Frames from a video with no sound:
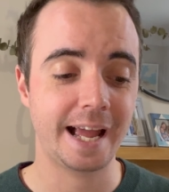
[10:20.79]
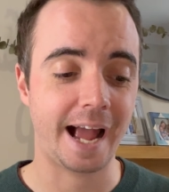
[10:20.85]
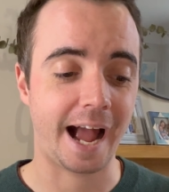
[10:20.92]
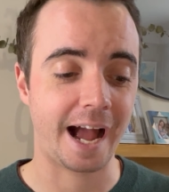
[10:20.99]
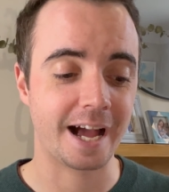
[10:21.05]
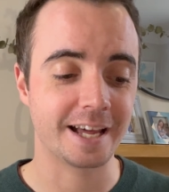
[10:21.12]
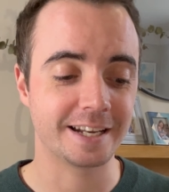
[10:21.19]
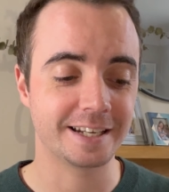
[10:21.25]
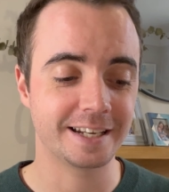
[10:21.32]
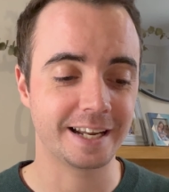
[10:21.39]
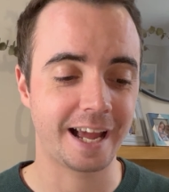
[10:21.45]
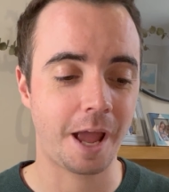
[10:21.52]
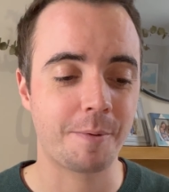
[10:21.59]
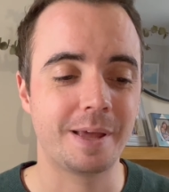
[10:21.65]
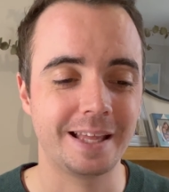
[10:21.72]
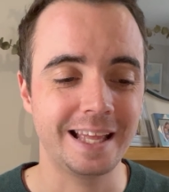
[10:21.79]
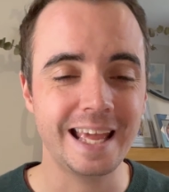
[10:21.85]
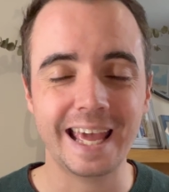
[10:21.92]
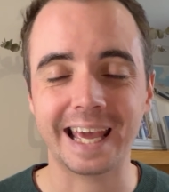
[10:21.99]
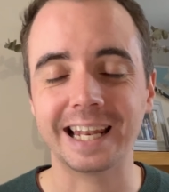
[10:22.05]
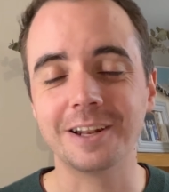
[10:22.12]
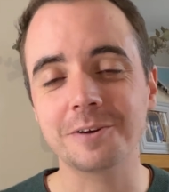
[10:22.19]
And I mean,
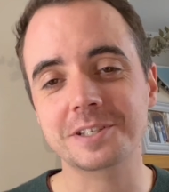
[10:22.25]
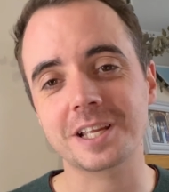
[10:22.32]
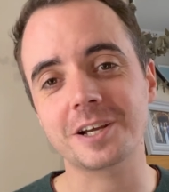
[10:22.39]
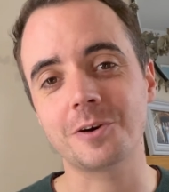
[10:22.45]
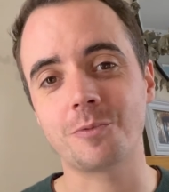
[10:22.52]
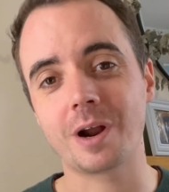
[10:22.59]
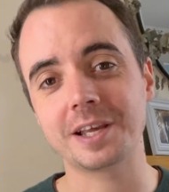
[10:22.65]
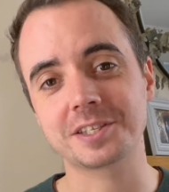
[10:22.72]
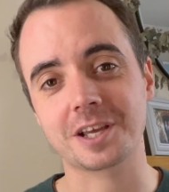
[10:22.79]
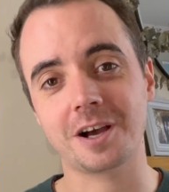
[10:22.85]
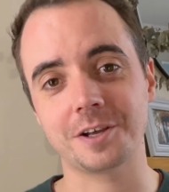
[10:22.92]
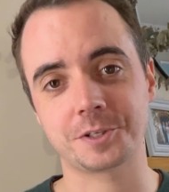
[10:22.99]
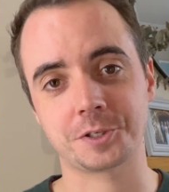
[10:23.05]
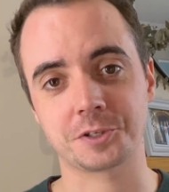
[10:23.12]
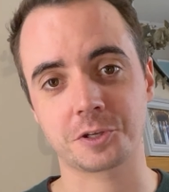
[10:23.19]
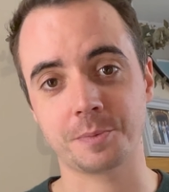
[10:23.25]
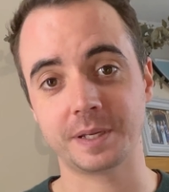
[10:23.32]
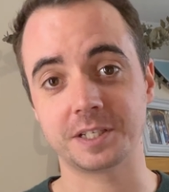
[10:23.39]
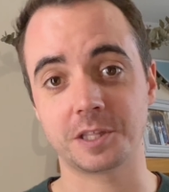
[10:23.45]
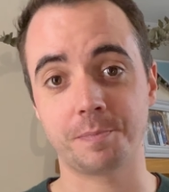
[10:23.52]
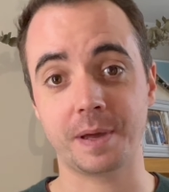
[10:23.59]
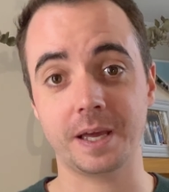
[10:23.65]
it looks like a race car's just come
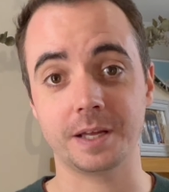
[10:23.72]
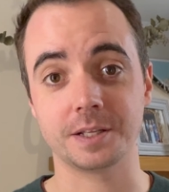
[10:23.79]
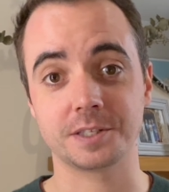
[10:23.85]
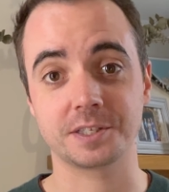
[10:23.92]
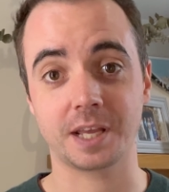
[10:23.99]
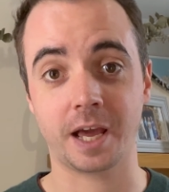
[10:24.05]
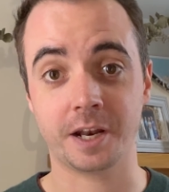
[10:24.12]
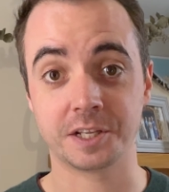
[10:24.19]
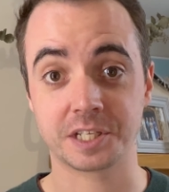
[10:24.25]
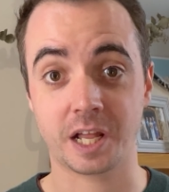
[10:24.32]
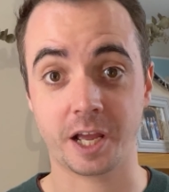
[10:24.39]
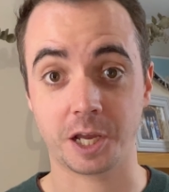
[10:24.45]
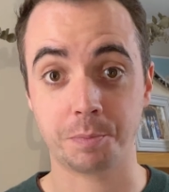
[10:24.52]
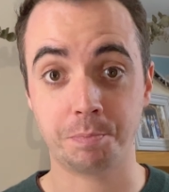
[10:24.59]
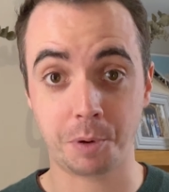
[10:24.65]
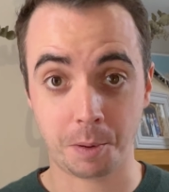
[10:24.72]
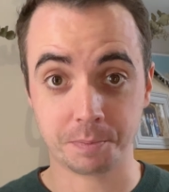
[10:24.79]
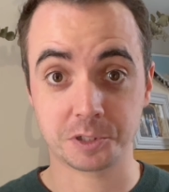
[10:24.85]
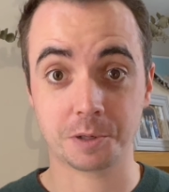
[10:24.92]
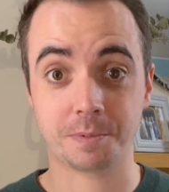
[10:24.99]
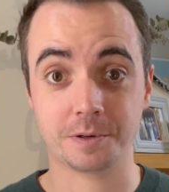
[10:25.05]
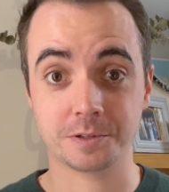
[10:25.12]
into the pits and is like
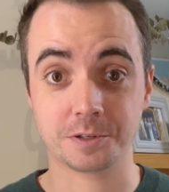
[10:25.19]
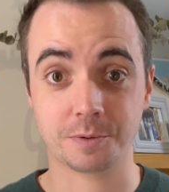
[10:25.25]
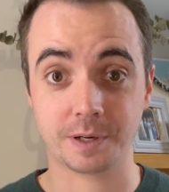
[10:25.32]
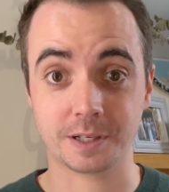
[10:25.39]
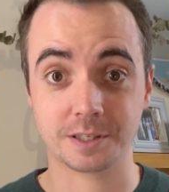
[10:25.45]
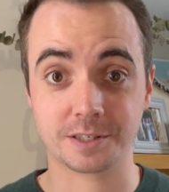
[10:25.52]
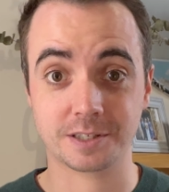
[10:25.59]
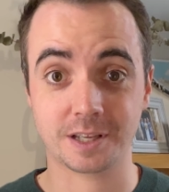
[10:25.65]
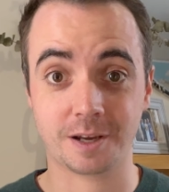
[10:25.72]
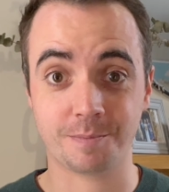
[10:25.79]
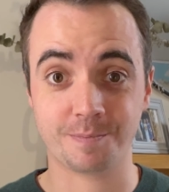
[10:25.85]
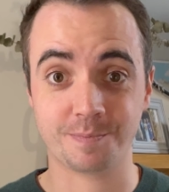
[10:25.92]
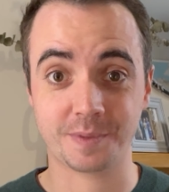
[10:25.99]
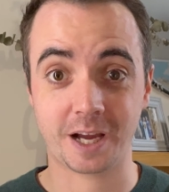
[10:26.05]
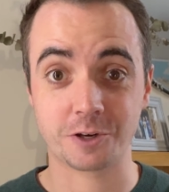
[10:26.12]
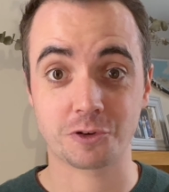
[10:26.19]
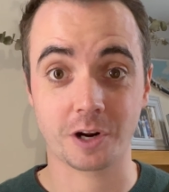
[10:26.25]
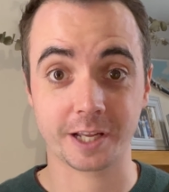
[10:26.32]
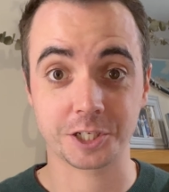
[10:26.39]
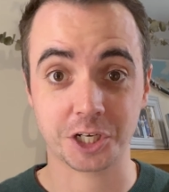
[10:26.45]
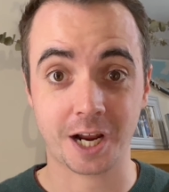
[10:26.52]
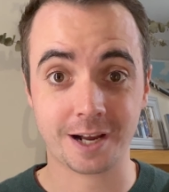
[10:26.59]
bumped up onto its
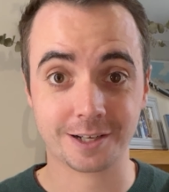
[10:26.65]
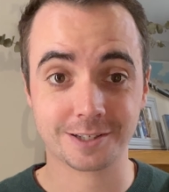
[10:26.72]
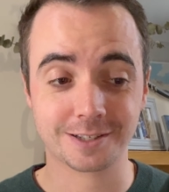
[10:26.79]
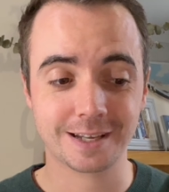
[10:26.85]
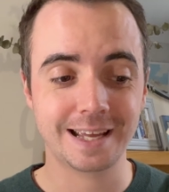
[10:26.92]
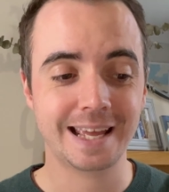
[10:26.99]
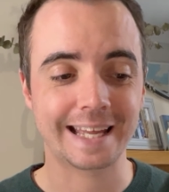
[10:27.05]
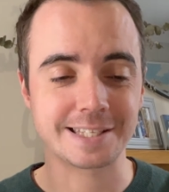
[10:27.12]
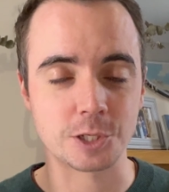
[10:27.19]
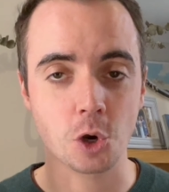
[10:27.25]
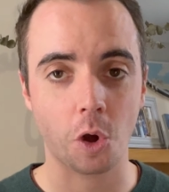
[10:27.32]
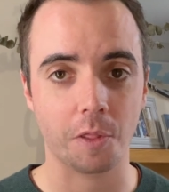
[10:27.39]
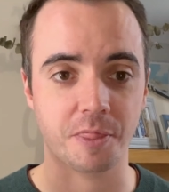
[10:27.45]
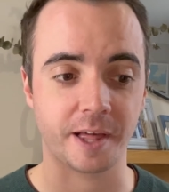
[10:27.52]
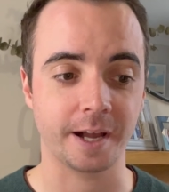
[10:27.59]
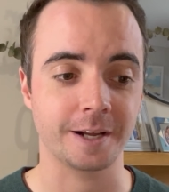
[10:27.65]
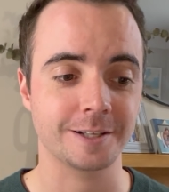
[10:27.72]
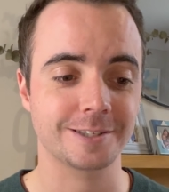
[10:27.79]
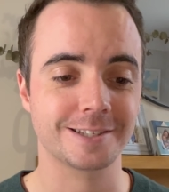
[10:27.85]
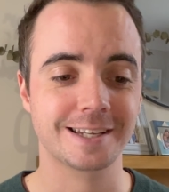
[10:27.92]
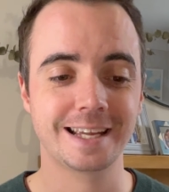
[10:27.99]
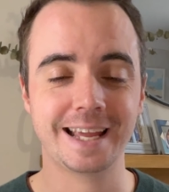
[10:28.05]
hydraulic jacks. It's not
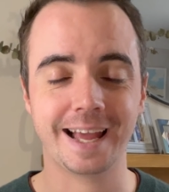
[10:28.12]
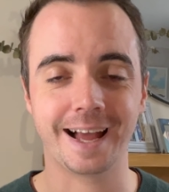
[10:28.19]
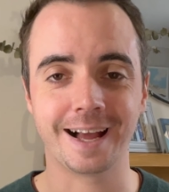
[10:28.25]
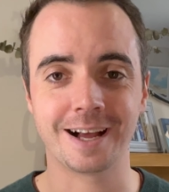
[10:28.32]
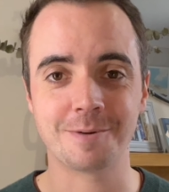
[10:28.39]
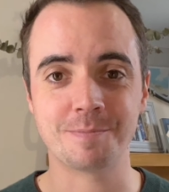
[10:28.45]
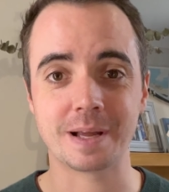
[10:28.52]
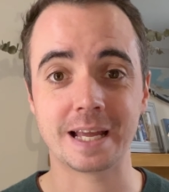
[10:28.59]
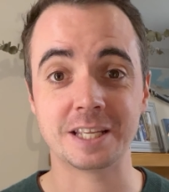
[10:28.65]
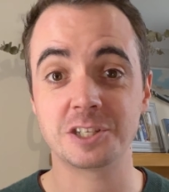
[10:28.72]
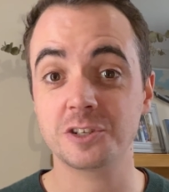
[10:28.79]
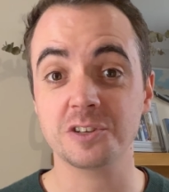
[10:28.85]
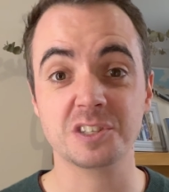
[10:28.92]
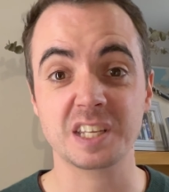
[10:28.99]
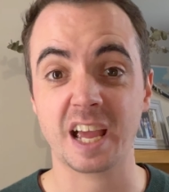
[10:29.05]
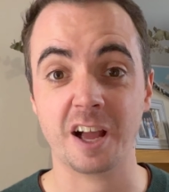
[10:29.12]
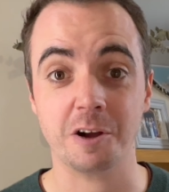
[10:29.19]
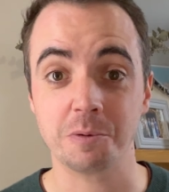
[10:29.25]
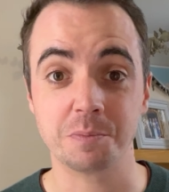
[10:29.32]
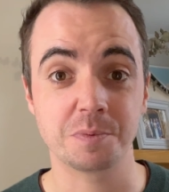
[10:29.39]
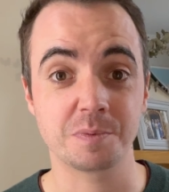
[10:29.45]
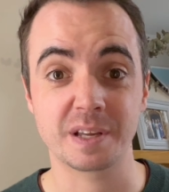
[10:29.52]
that. It's just to
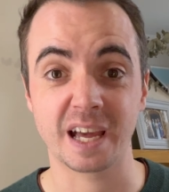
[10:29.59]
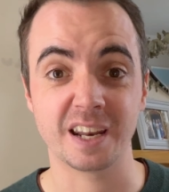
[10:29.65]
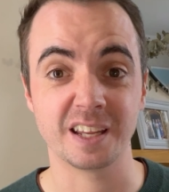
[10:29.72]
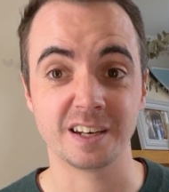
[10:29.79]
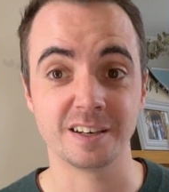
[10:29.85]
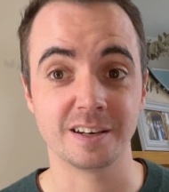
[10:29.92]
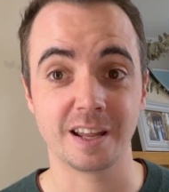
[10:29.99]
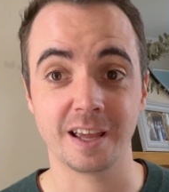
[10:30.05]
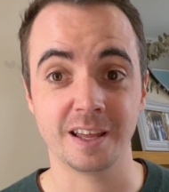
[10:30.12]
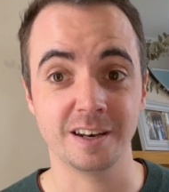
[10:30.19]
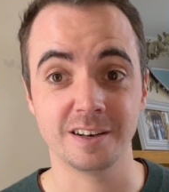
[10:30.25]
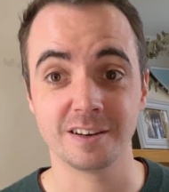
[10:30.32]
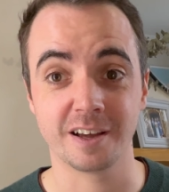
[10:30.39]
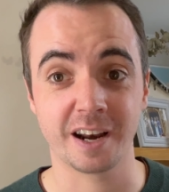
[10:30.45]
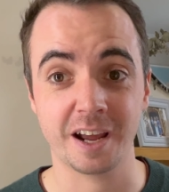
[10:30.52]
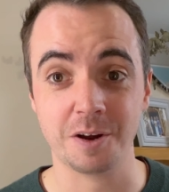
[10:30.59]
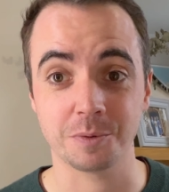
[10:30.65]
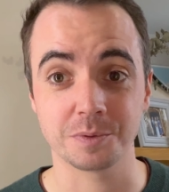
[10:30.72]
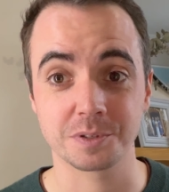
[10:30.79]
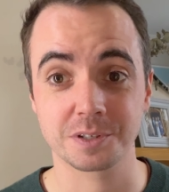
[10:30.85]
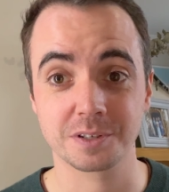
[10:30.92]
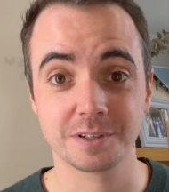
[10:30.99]
help get in and
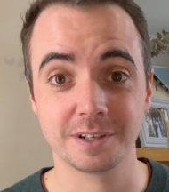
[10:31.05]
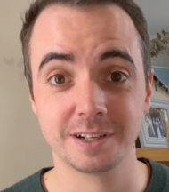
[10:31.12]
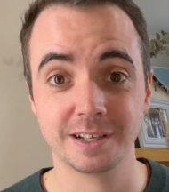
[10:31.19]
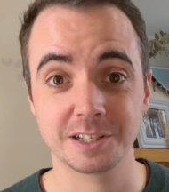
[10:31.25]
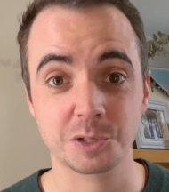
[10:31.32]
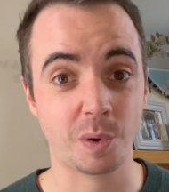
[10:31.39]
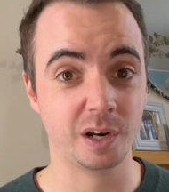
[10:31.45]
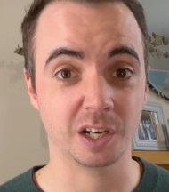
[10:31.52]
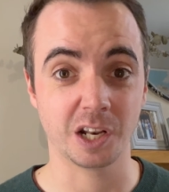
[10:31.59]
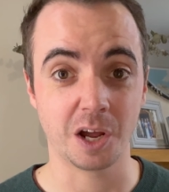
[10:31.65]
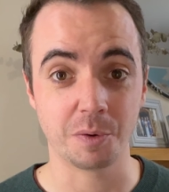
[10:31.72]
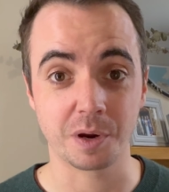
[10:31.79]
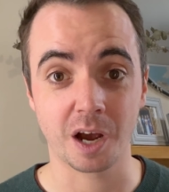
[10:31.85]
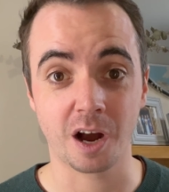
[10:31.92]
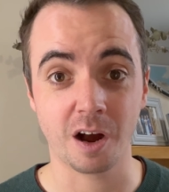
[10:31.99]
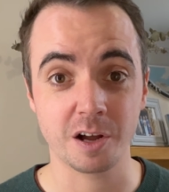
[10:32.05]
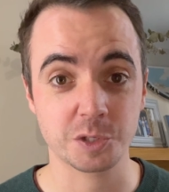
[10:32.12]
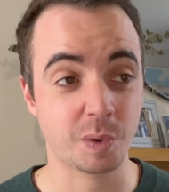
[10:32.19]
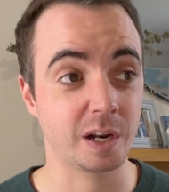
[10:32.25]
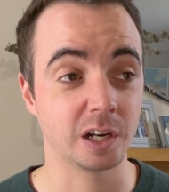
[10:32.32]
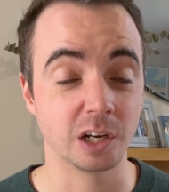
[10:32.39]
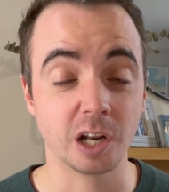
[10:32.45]
out. It's quite a low car, it's
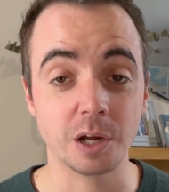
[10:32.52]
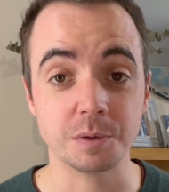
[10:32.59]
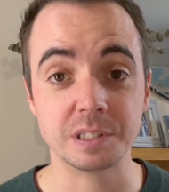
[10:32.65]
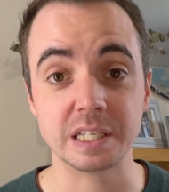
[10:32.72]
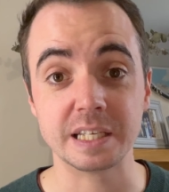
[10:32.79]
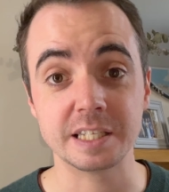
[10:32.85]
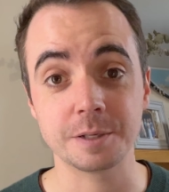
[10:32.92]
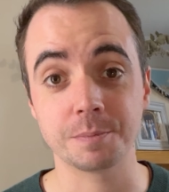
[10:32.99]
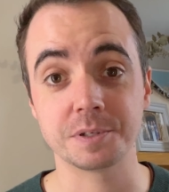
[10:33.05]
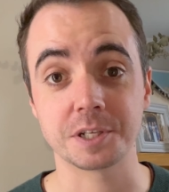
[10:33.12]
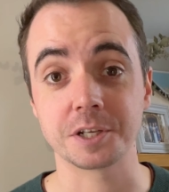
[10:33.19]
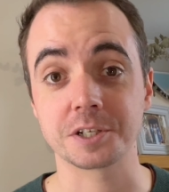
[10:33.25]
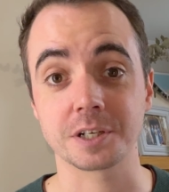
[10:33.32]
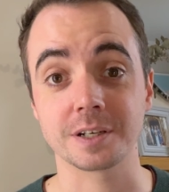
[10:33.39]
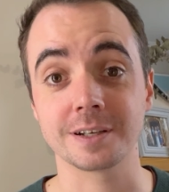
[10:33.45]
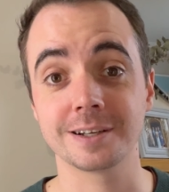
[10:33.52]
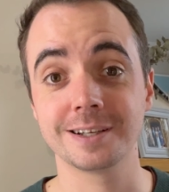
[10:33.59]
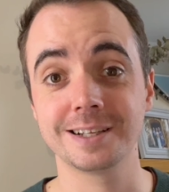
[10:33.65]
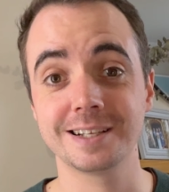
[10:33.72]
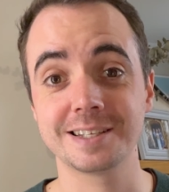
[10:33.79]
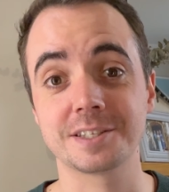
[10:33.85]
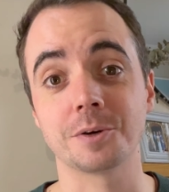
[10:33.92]
quite a low seating position.
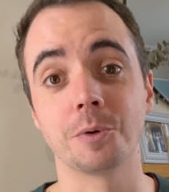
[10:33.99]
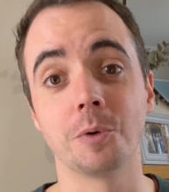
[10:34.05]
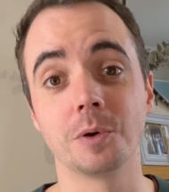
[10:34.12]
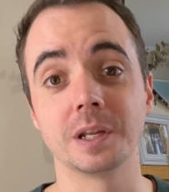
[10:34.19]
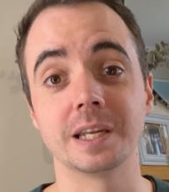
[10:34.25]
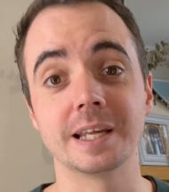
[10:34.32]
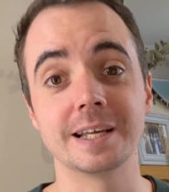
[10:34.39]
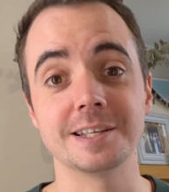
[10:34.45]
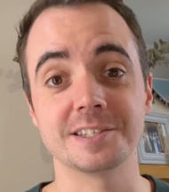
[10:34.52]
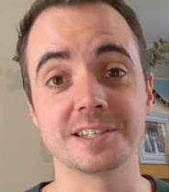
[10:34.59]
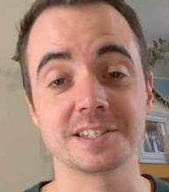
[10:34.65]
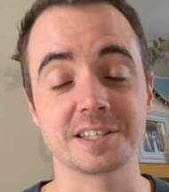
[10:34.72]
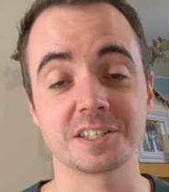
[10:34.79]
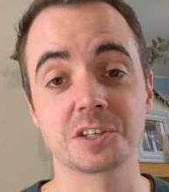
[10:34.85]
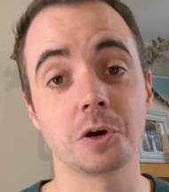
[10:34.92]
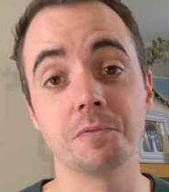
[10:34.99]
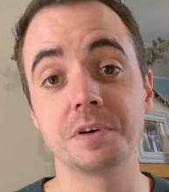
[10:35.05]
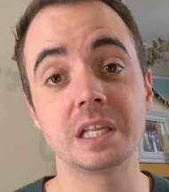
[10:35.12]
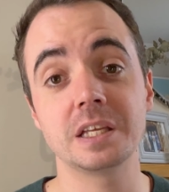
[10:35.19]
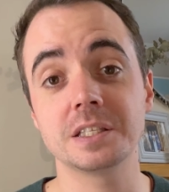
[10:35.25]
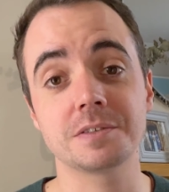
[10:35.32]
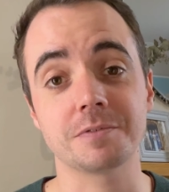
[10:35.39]
So all it is it's a
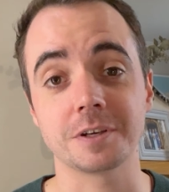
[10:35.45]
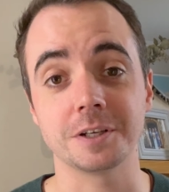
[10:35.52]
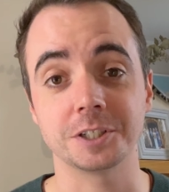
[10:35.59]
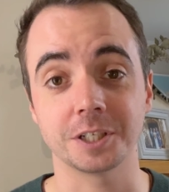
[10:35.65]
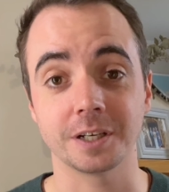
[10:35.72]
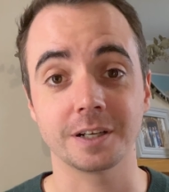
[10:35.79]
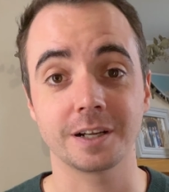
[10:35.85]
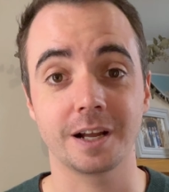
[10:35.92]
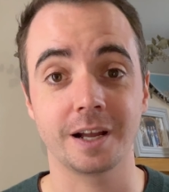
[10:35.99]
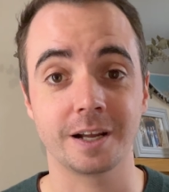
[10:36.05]
convenience feature.